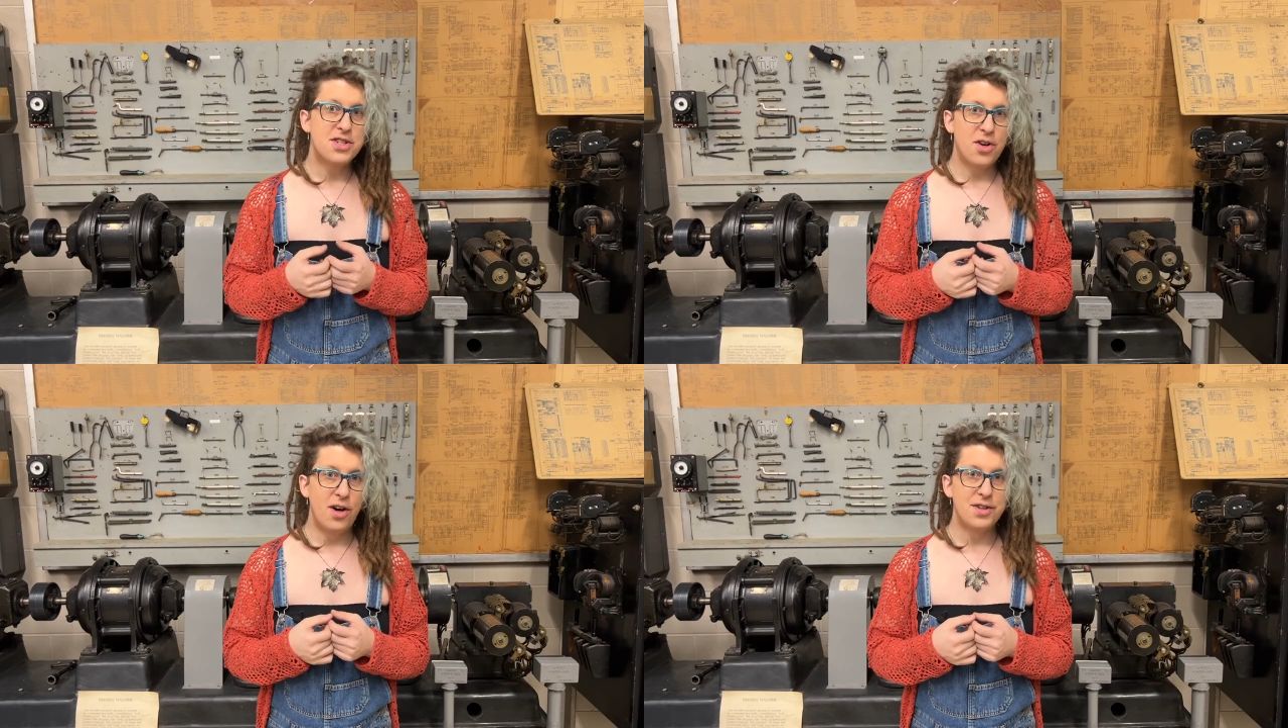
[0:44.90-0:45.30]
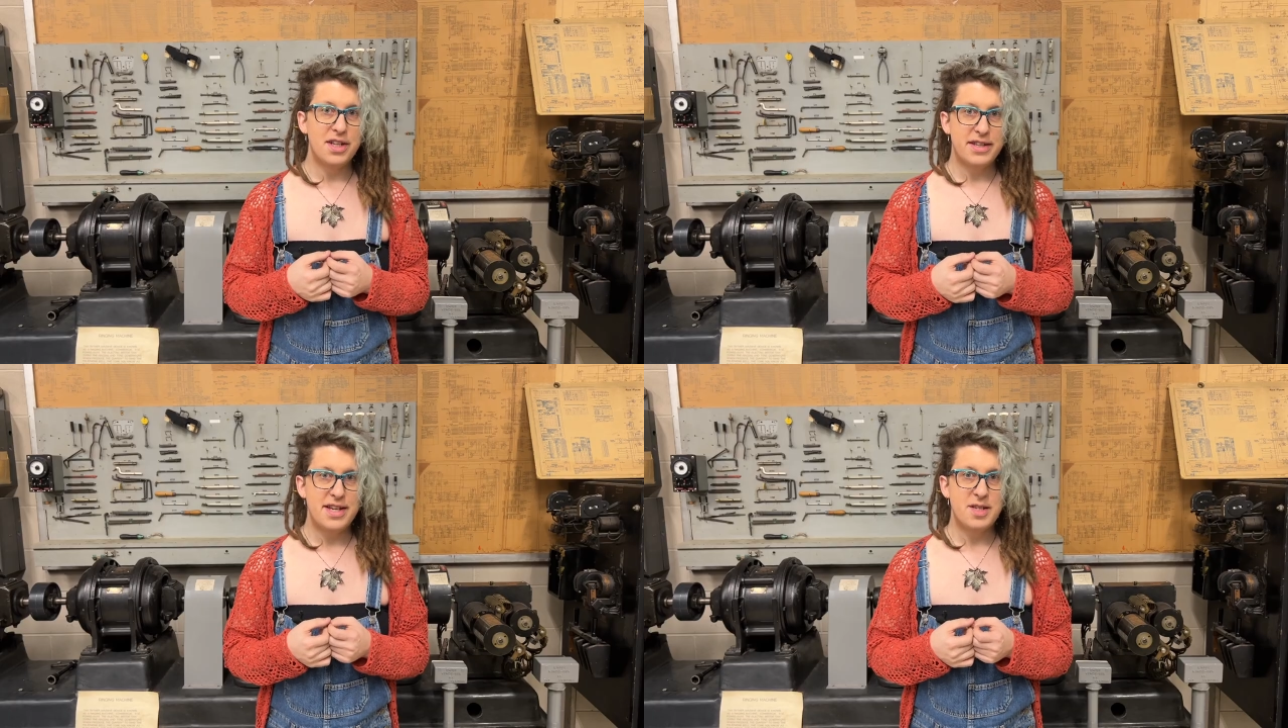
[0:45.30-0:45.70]
called
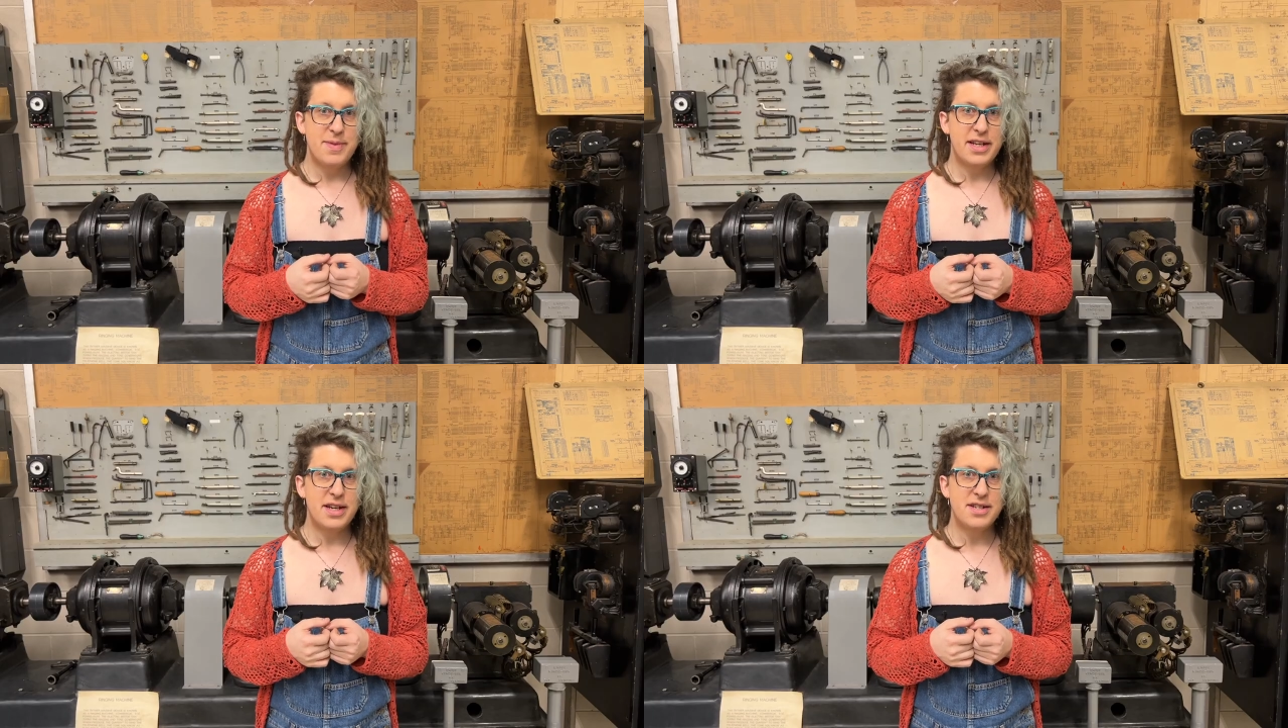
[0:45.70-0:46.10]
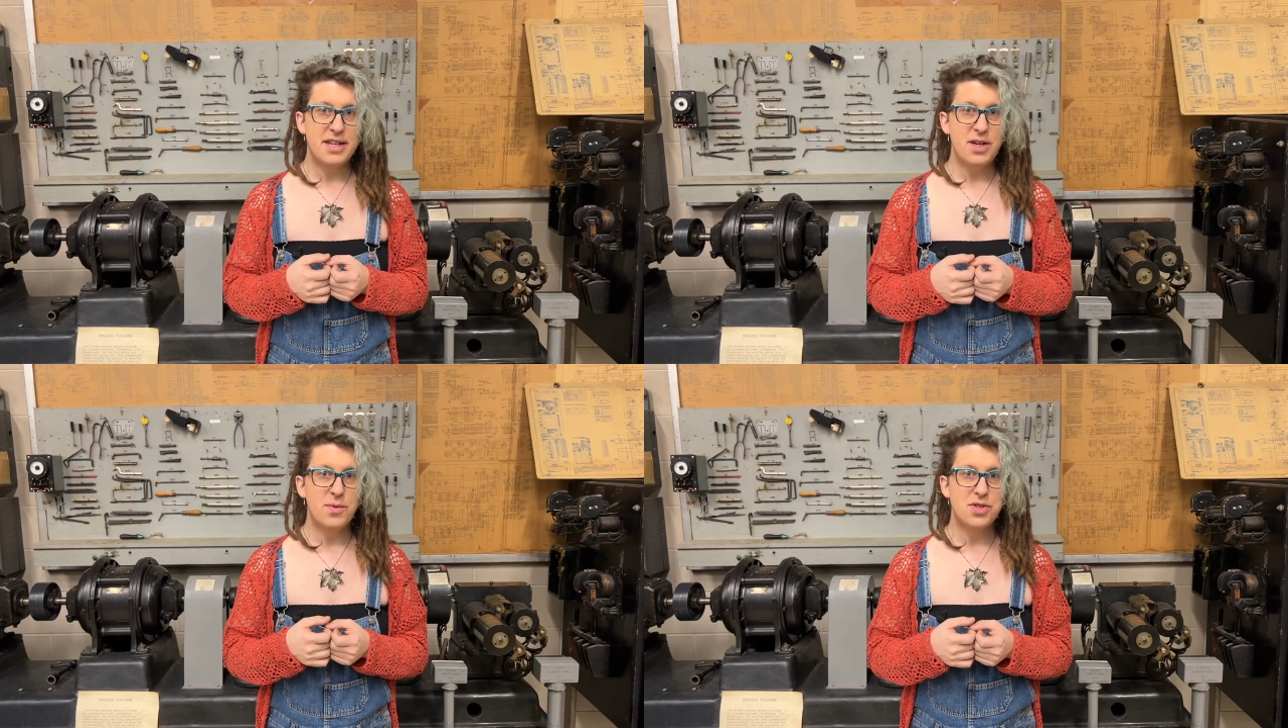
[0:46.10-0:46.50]
it this because
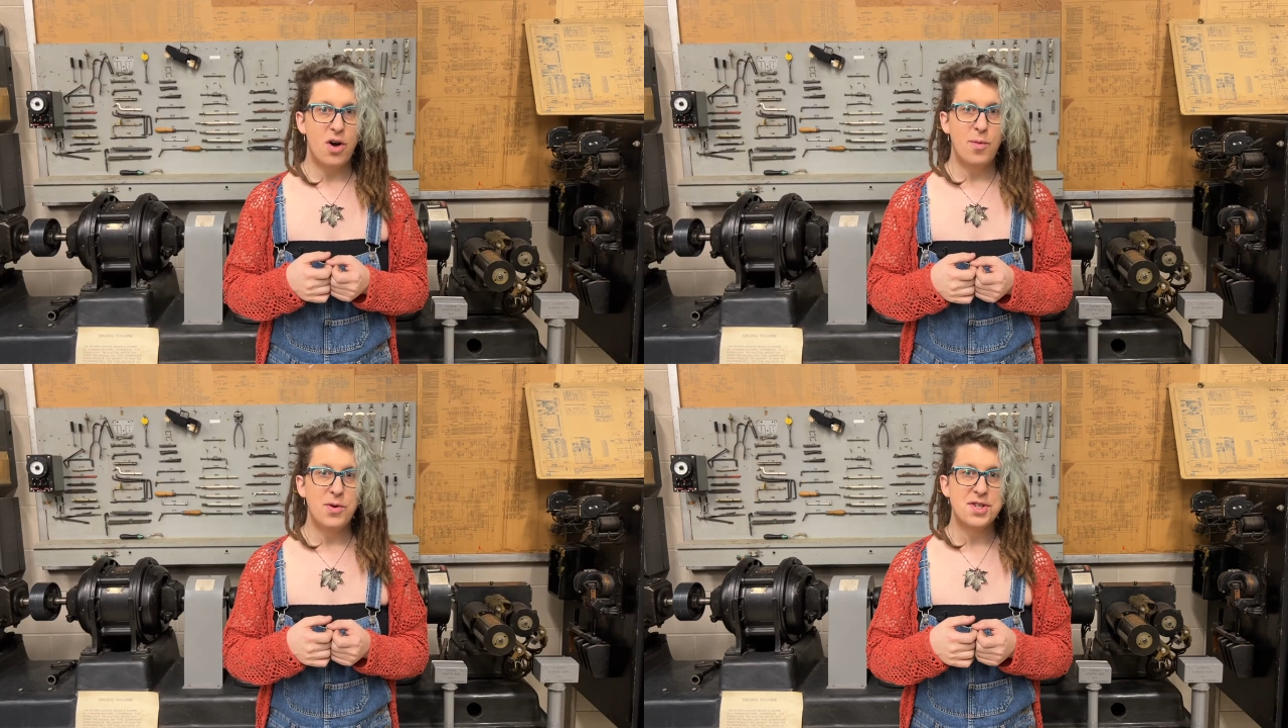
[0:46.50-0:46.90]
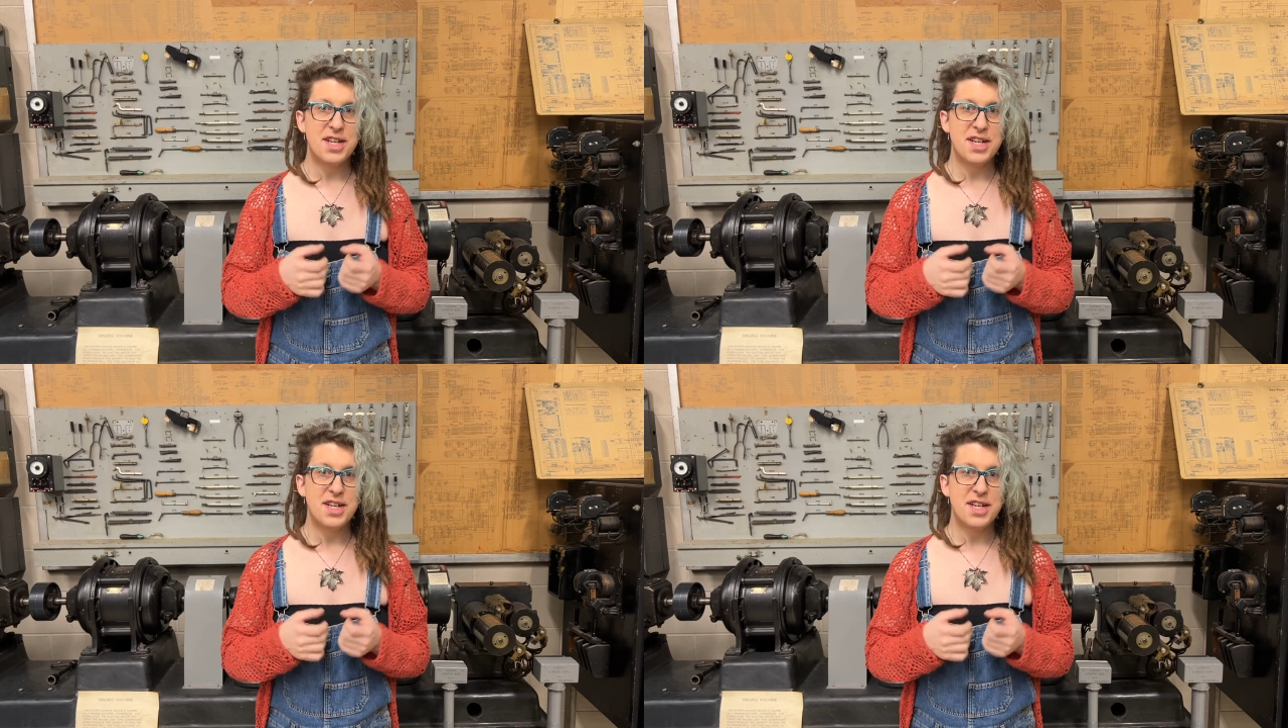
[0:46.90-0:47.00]
it was almost